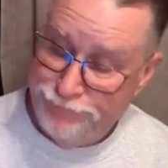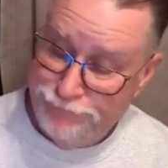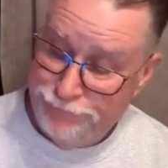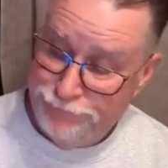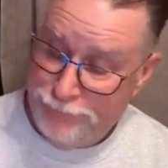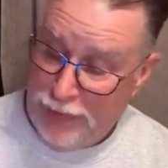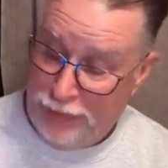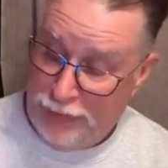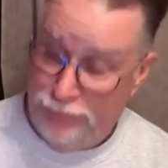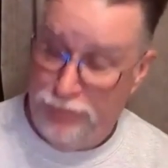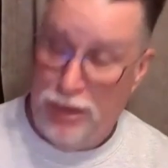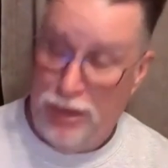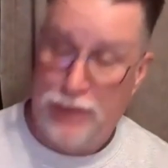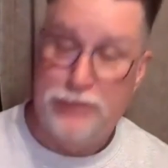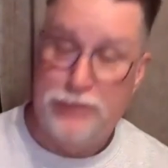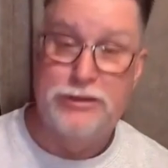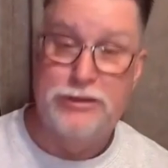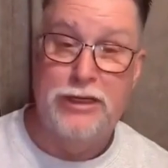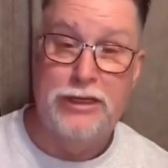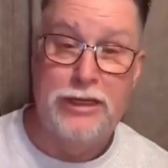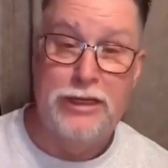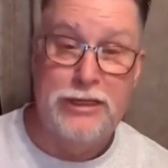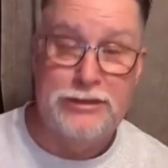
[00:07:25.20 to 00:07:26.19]
advice,
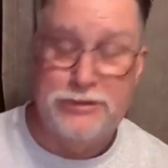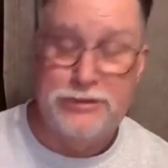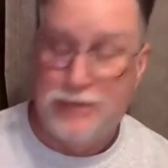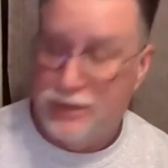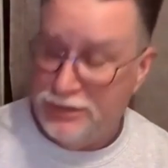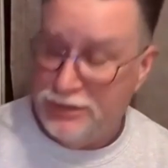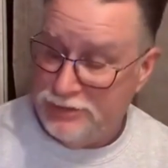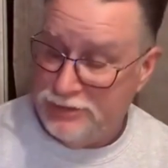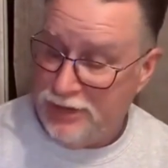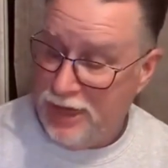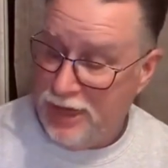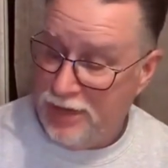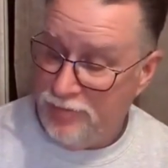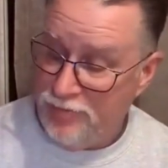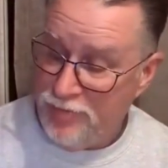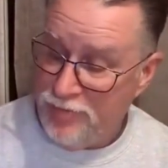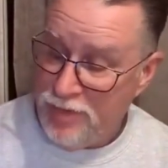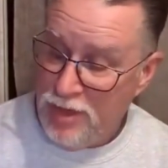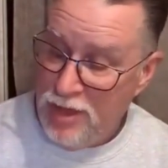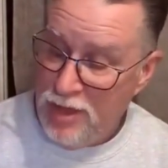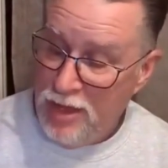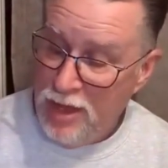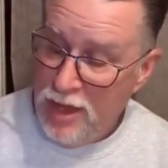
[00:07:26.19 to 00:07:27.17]
I guess I can say.
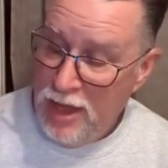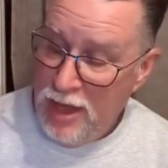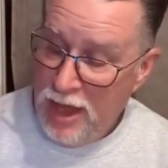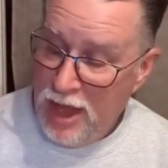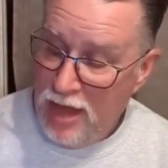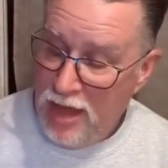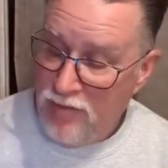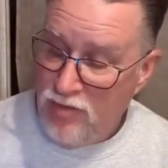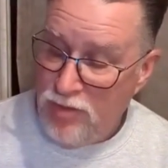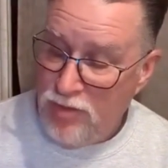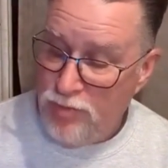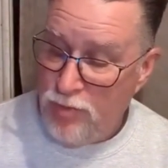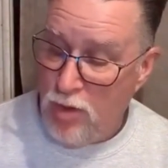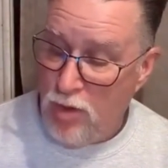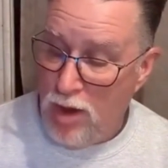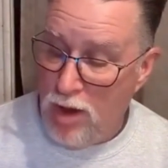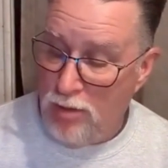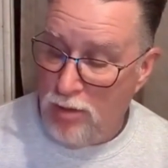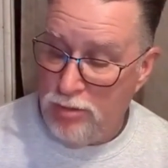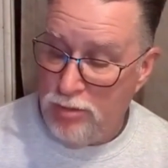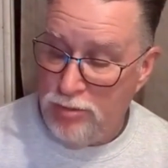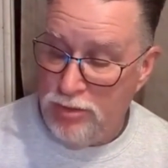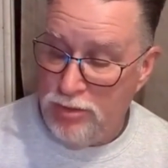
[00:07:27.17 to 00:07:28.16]
Every
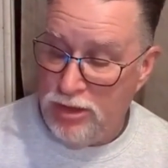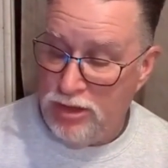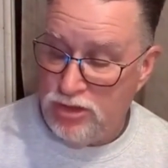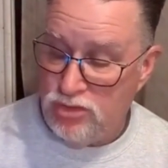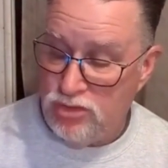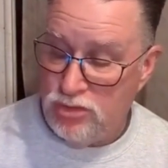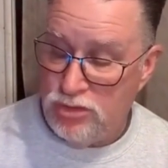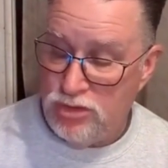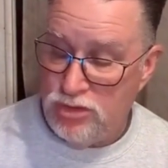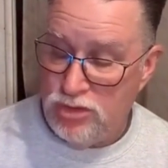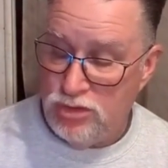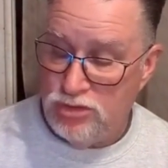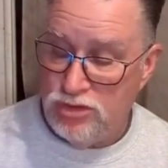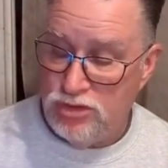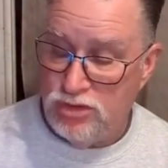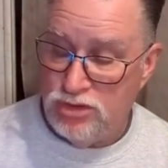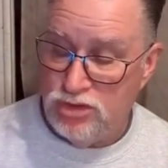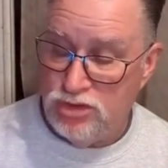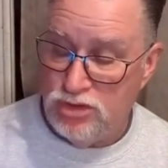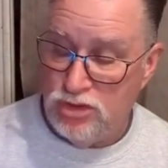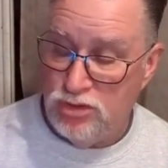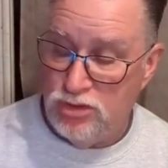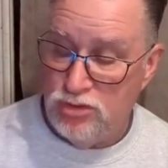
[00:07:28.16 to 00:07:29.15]
problem
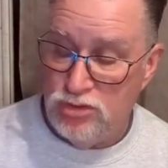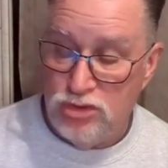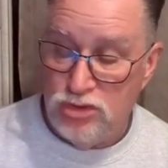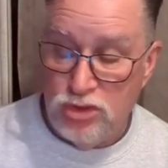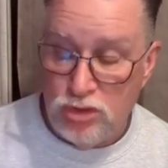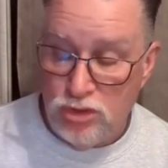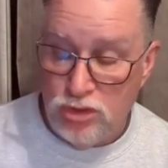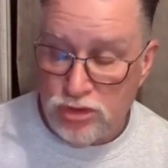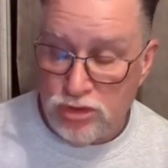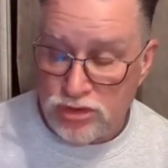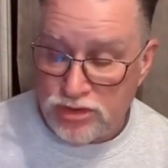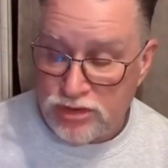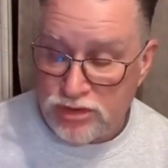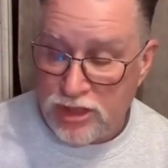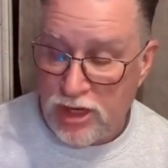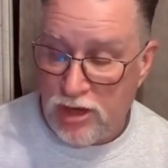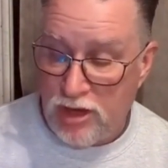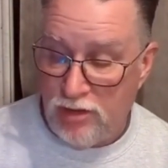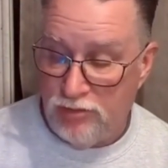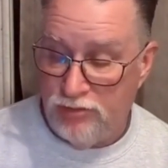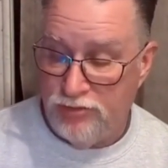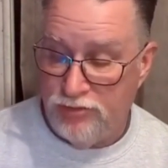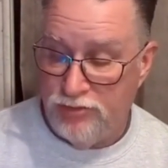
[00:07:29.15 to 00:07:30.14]
introduces you to
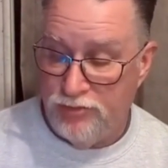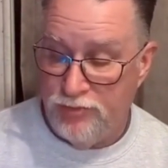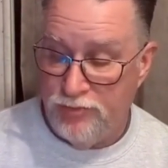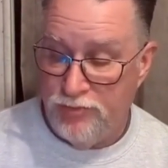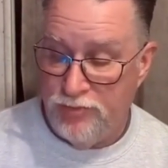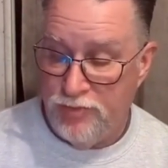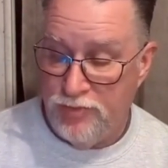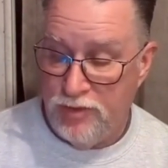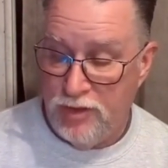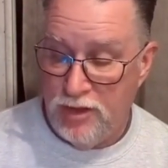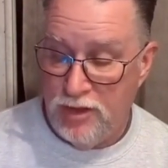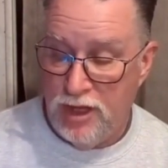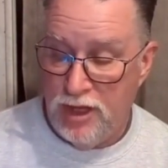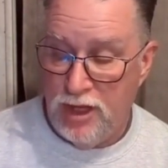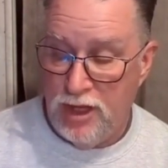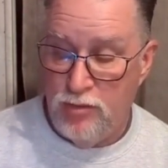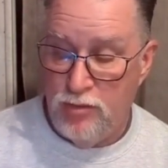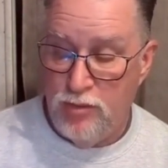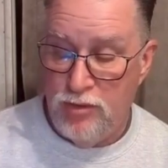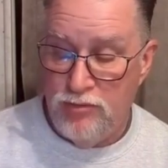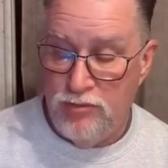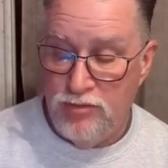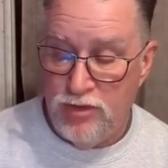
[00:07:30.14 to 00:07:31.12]
yourself. It
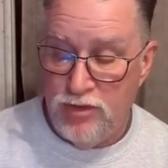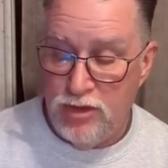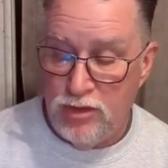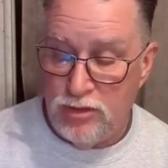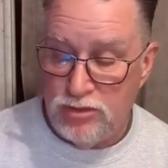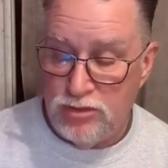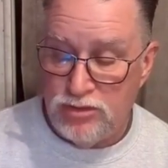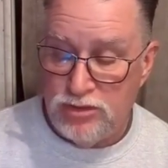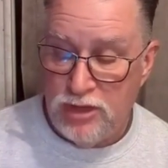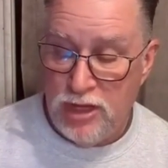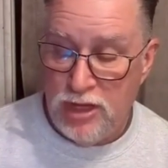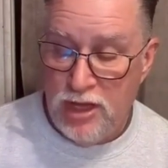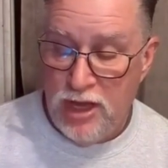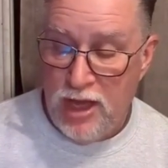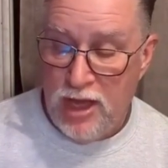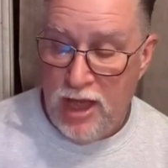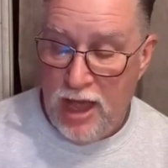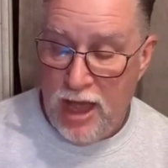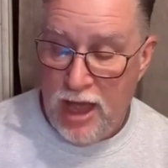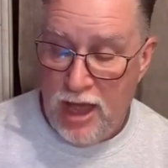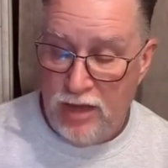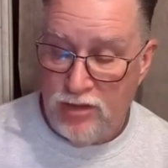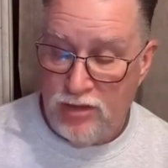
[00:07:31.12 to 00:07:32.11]
reveals
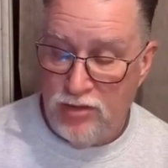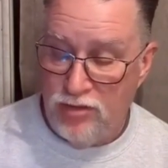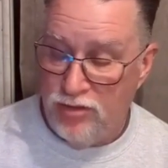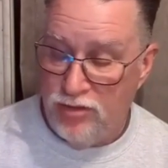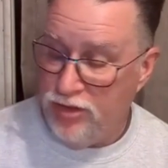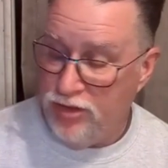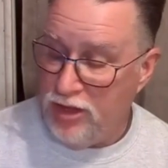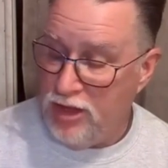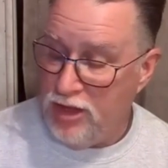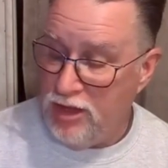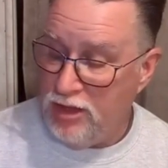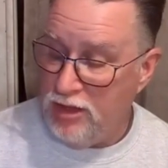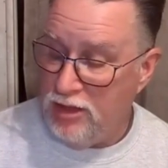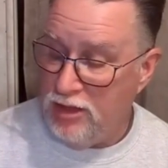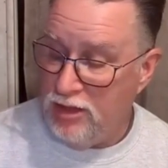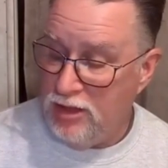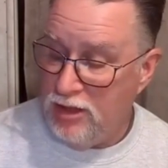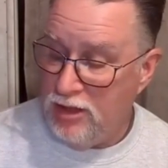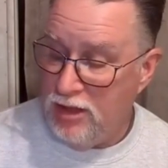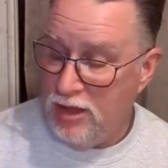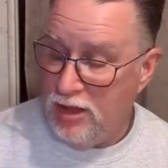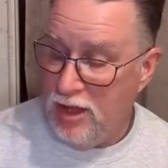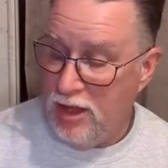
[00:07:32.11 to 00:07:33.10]
how you think
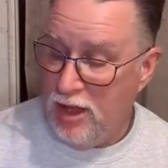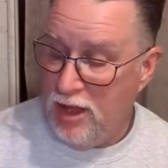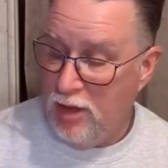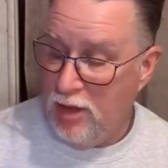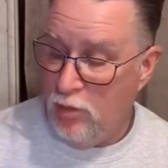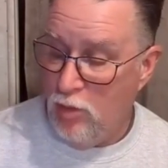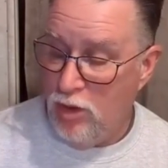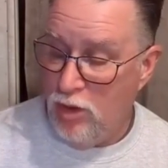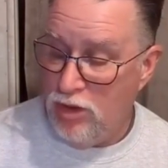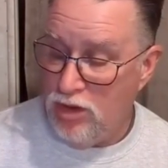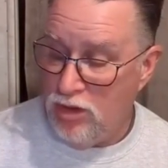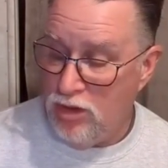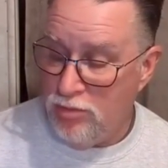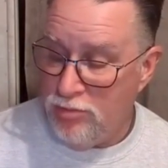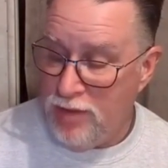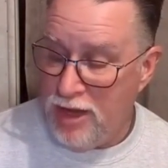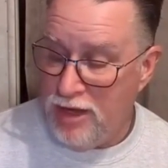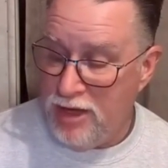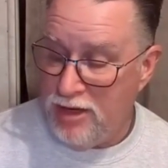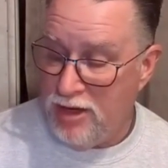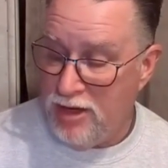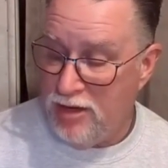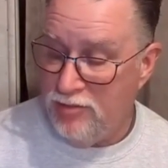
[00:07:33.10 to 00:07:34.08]
and what you're
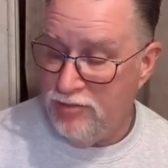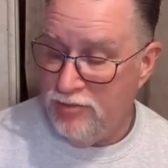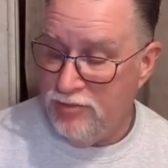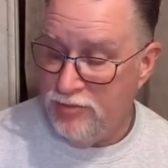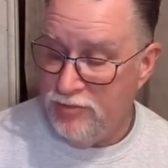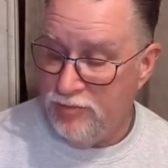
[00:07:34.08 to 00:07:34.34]
made of.